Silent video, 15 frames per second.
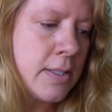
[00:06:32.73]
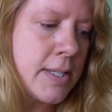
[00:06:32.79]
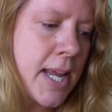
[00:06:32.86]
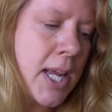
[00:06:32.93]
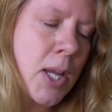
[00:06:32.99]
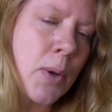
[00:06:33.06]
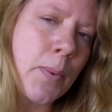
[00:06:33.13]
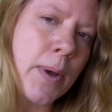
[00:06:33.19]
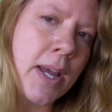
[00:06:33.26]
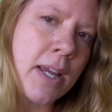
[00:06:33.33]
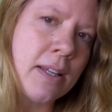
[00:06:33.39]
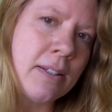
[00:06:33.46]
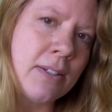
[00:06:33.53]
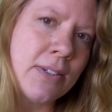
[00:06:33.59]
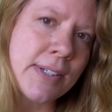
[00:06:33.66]
take
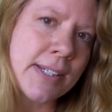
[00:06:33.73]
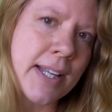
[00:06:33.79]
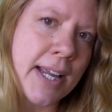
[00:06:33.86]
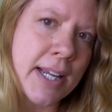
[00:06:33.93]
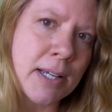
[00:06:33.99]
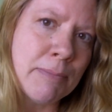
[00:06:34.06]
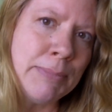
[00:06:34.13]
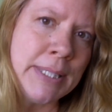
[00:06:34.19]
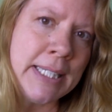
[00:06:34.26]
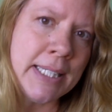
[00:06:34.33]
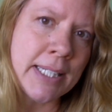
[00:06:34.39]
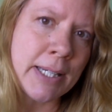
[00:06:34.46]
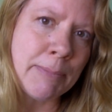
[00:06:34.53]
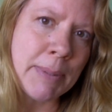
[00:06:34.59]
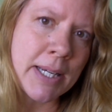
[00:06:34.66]
away looks like
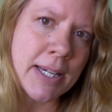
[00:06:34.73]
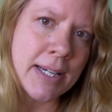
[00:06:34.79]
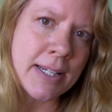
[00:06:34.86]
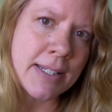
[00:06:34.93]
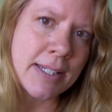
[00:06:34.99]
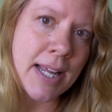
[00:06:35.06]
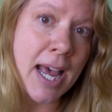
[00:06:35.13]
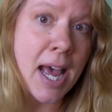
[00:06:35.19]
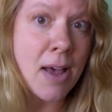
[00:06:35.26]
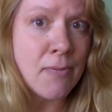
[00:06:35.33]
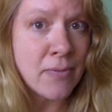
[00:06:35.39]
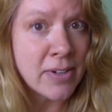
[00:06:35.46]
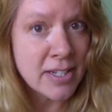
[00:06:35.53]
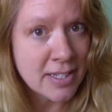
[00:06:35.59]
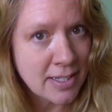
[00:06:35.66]
completely because
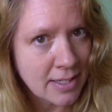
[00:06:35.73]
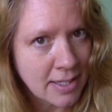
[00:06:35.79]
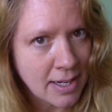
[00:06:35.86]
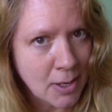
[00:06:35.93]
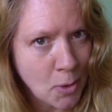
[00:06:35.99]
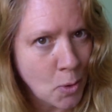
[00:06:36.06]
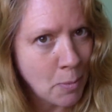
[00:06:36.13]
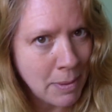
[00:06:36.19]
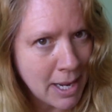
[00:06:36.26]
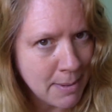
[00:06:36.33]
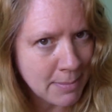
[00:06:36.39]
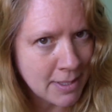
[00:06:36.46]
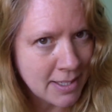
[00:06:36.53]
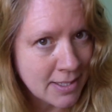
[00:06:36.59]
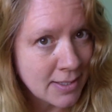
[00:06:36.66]
obviously
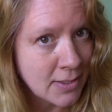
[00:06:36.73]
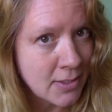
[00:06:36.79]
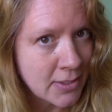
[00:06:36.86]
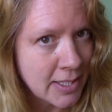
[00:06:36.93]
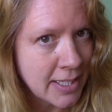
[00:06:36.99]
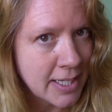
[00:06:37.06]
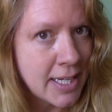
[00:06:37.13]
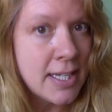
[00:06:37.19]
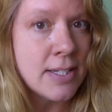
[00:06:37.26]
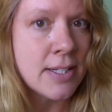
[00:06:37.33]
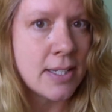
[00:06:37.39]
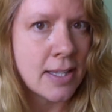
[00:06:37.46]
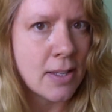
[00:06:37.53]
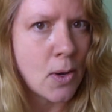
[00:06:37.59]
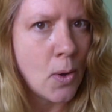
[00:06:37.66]
Obama is looking
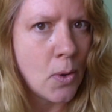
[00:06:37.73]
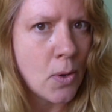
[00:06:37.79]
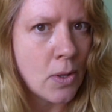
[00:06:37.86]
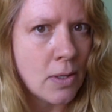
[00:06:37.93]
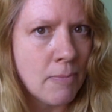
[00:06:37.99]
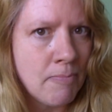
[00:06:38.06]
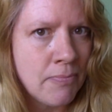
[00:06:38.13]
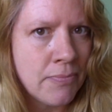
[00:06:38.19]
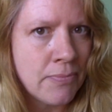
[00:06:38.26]
into the hole.